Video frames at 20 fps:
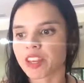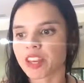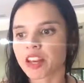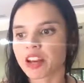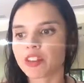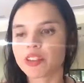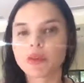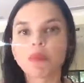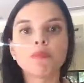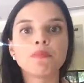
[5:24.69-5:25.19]

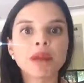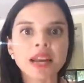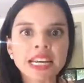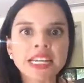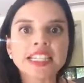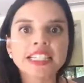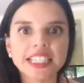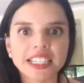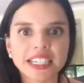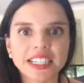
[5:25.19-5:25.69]
the
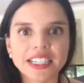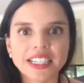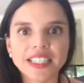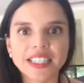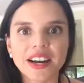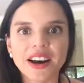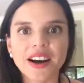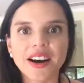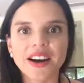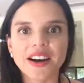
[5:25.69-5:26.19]
basics
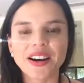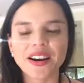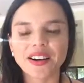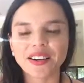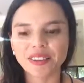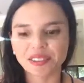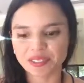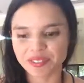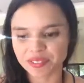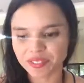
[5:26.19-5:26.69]

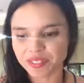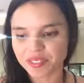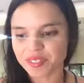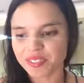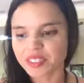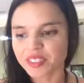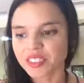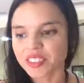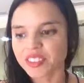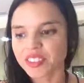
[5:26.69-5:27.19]
are
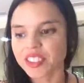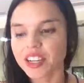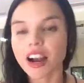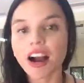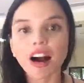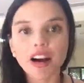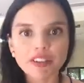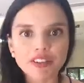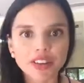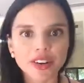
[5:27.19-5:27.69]

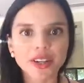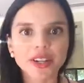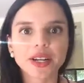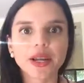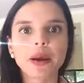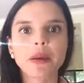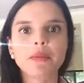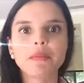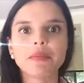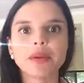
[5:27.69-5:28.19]
covered,
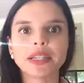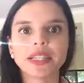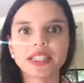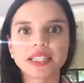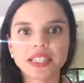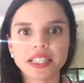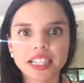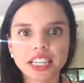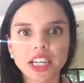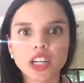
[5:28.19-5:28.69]
but
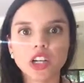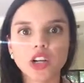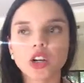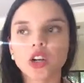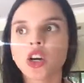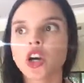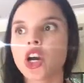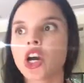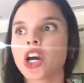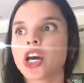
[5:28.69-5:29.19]

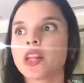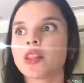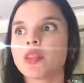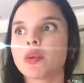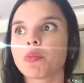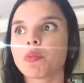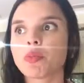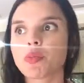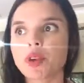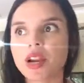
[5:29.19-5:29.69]
still
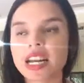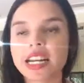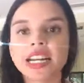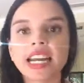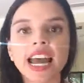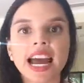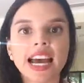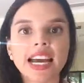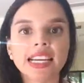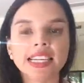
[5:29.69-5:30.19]
the brain
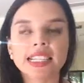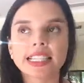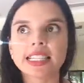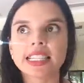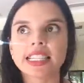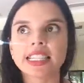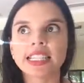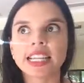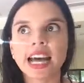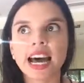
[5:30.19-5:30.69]

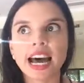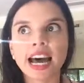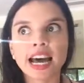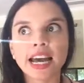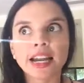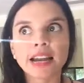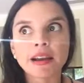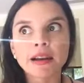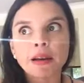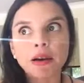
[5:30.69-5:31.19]
has
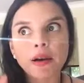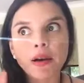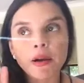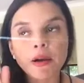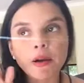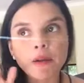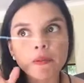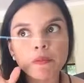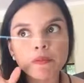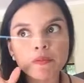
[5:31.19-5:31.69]
that
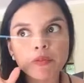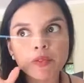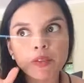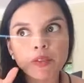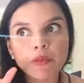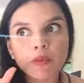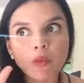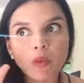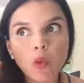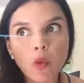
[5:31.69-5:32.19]

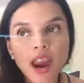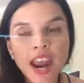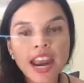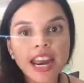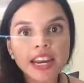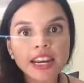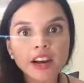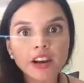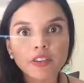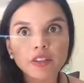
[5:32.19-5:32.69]

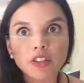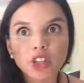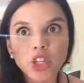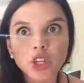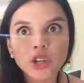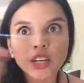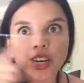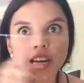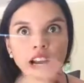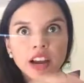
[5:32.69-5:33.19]
way of
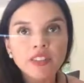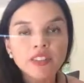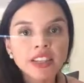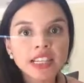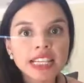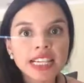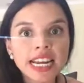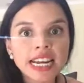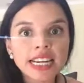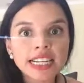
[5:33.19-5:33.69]
looking up the
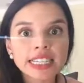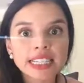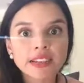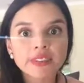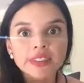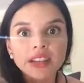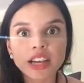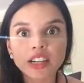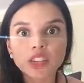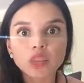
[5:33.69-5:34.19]

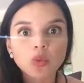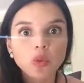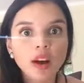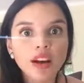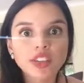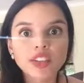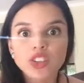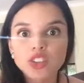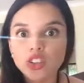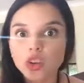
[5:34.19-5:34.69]
negative. That's
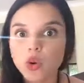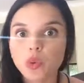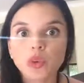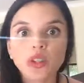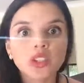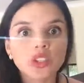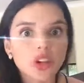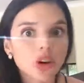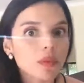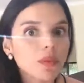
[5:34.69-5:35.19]
why there's
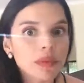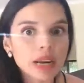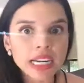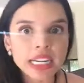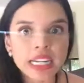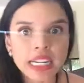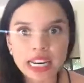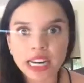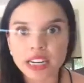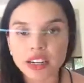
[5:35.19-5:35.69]
always so
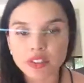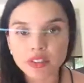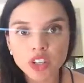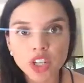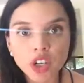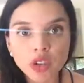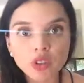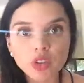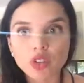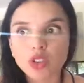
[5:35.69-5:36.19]
many negative
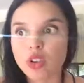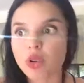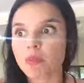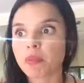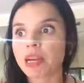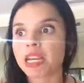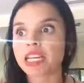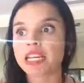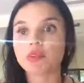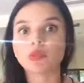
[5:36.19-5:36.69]
news. So
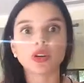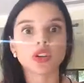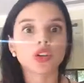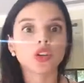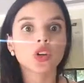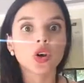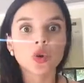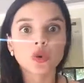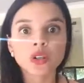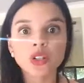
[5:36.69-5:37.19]
many, when
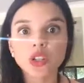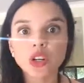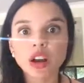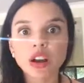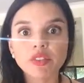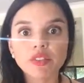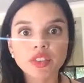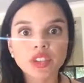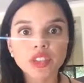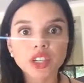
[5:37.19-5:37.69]
you go into
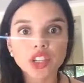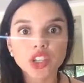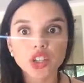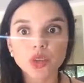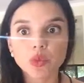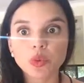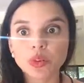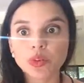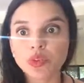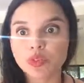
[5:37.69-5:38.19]

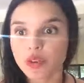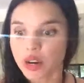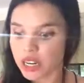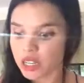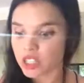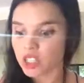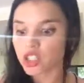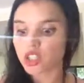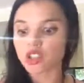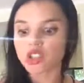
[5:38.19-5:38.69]
conversation with
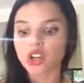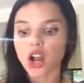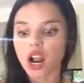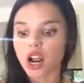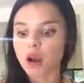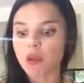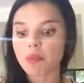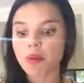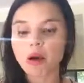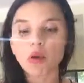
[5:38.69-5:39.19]
friends, you
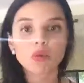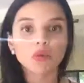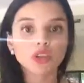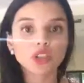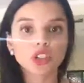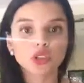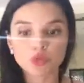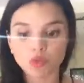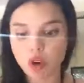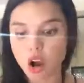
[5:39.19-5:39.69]
talk about
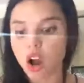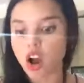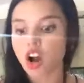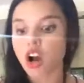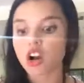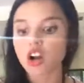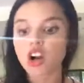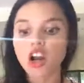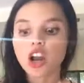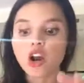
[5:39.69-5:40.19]
what's
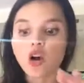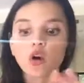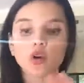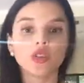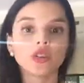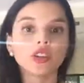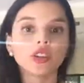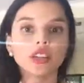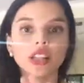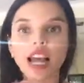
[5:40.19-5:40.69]
wrong
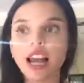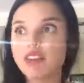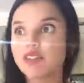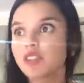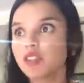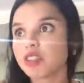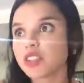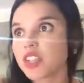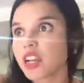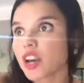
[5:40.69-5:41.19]
or the life
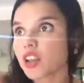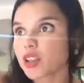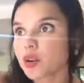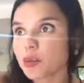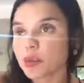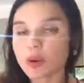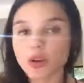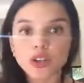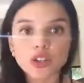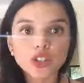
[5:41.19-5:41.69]
of the other
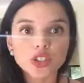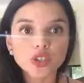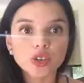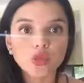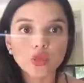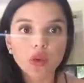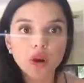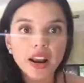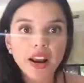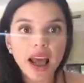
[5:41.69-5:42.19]

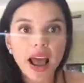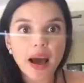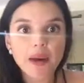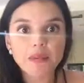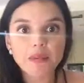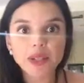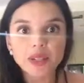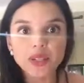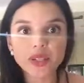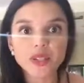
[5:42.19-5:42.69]
person, what
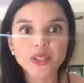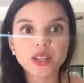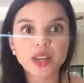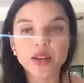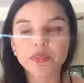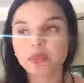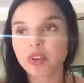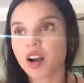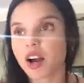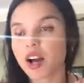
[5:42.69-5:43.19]
happened to
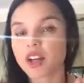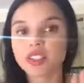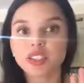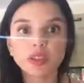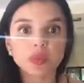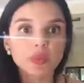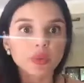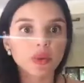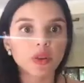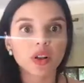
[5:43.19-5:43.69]
them,
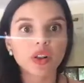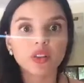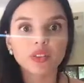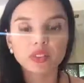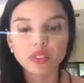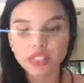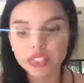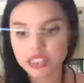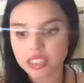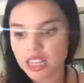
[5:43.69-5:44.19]
gossip and all
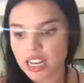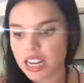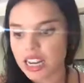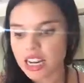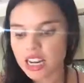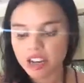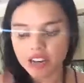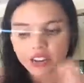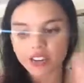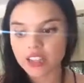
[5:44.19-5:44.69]
of these
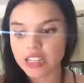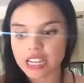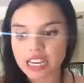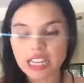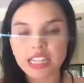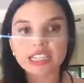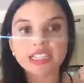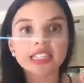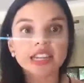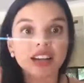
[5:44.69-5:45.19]

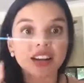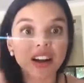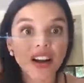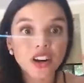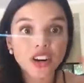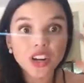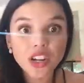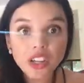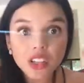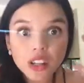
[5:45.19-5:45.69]
things that
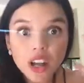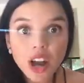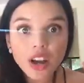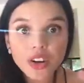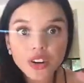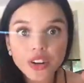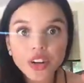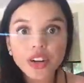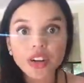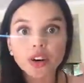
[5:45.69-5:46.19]
are
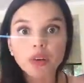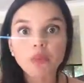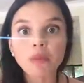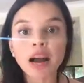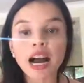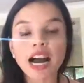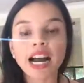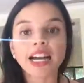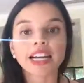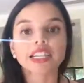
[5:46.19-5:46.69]
cluttering our
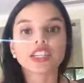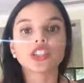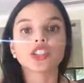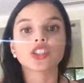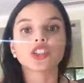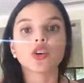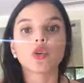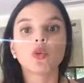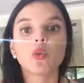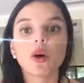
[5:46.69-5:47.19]
minds.
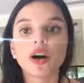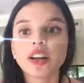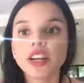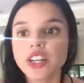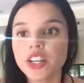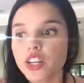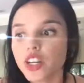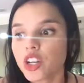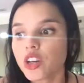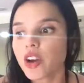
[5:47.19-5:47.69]
So
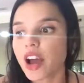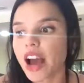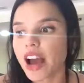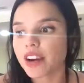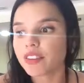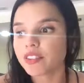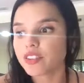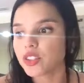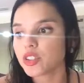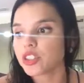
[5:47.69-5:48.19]
what do you
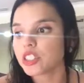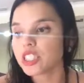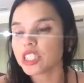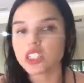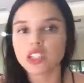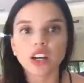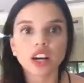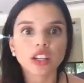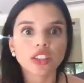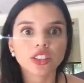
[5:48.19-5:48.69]
have to
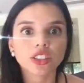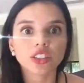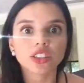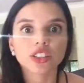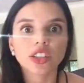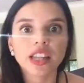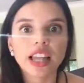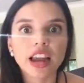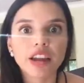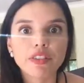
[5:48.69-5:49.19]
detox
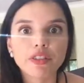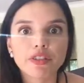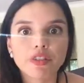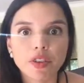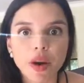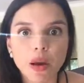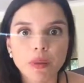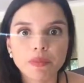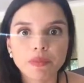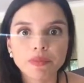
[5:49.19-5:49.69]
your life
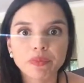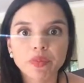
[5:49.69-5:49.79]
from?